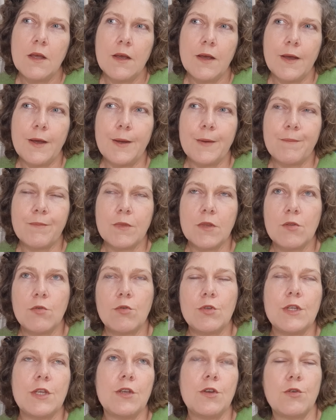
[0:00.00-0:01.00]

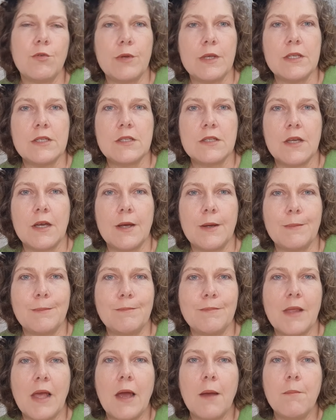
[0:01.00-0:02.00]
not increase,
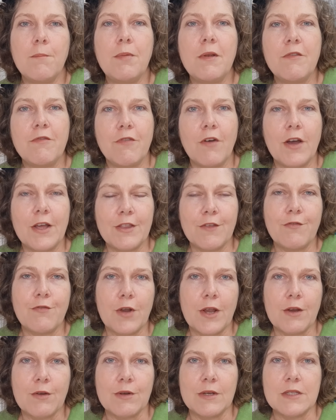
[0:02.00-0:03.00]
amplify the
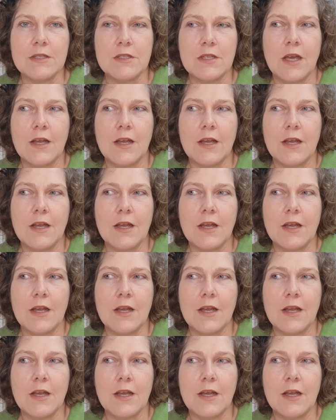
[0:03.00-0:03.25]
fragrance.